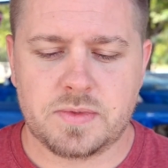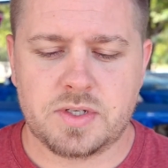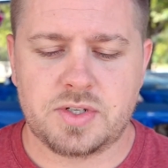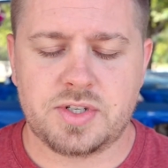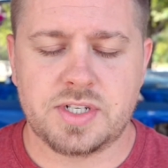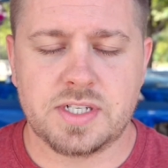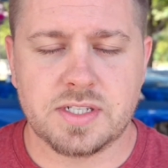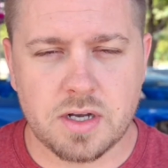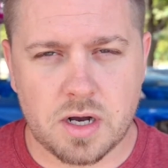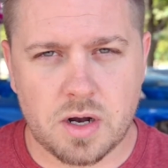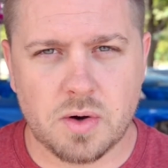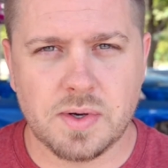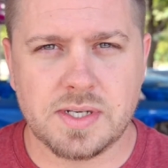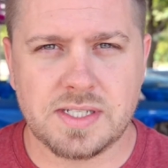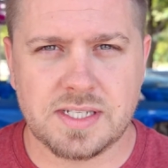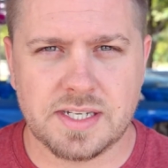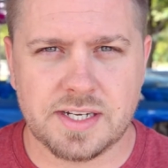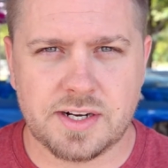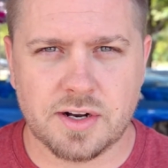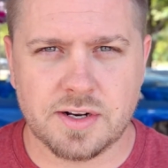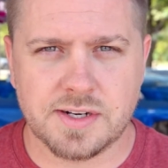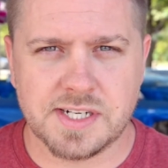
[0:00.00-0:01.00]
She has always
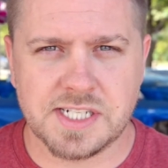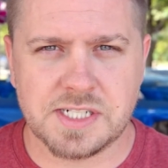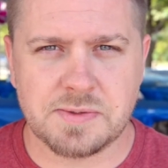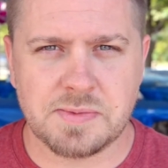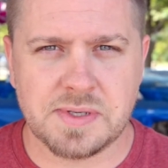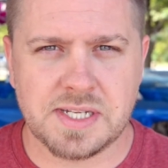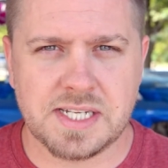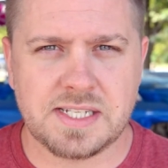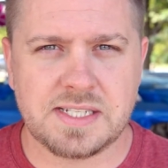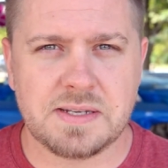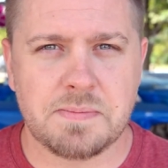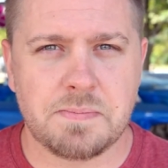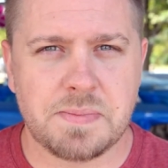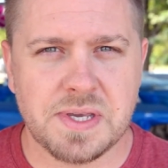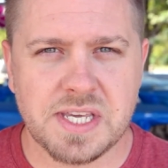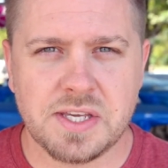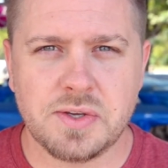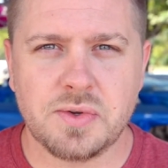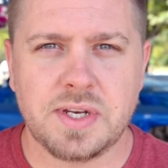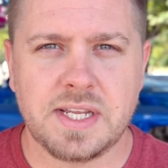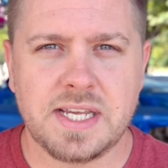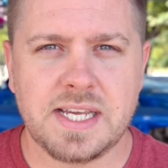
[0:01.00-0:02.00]
encouraged me to be
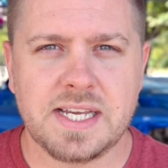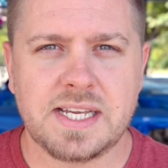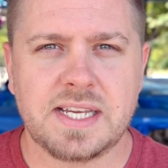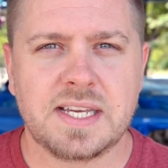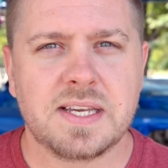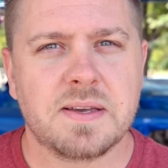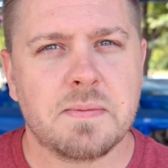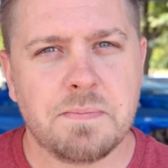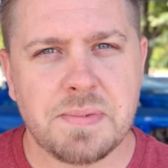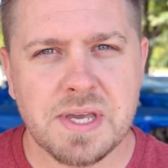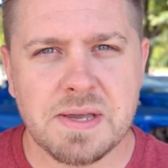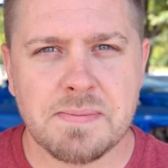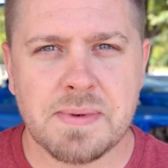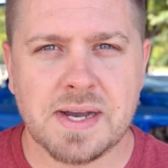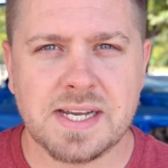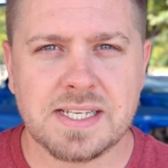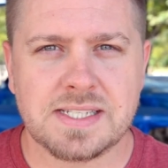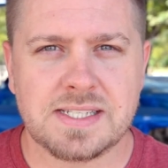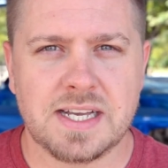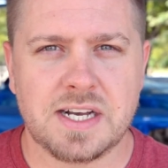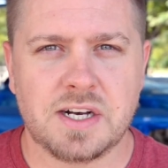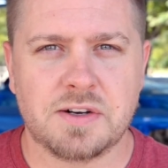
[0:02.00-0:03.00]
unique, be
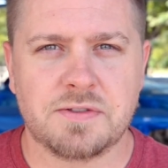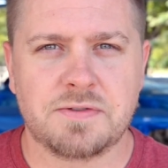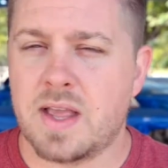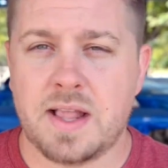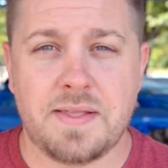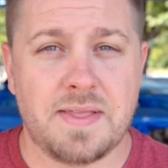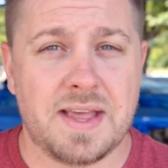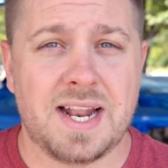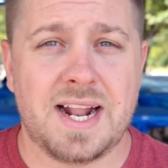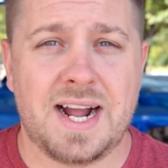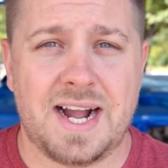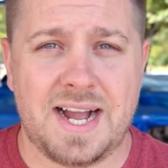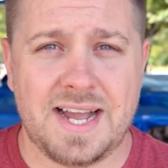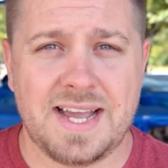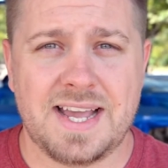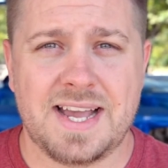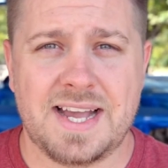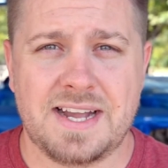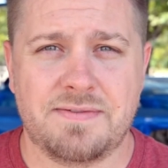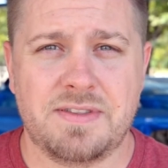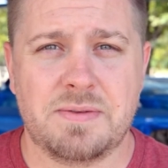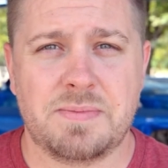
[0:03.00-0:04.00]
myself, and that I
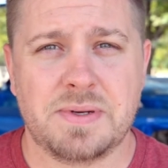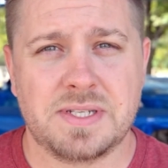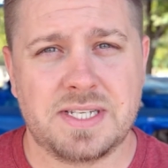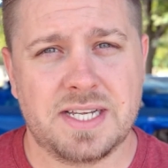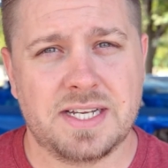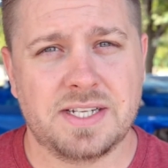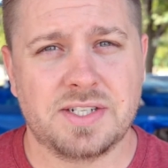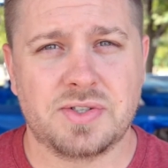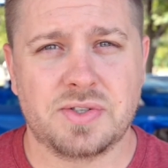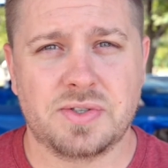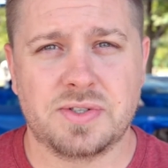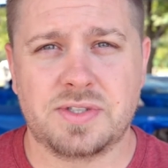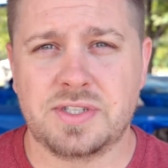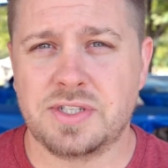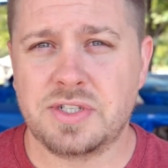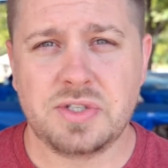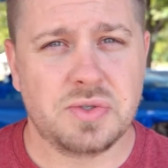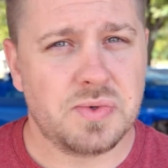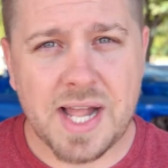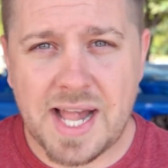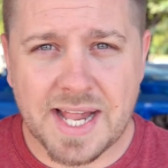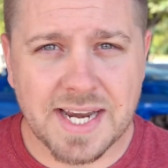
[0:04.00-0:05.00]
have the potential to
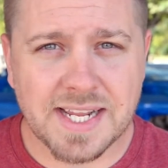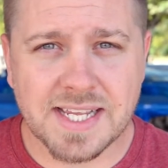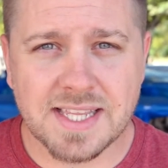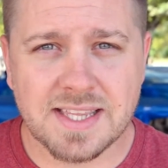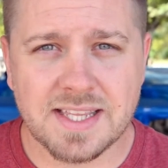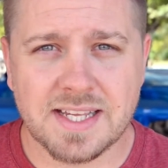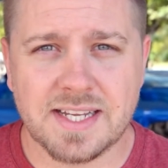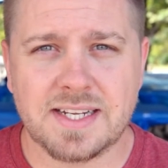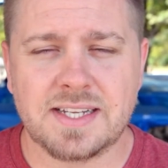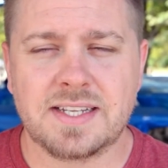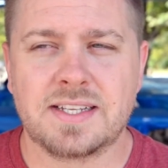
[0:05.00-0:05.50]
do anything.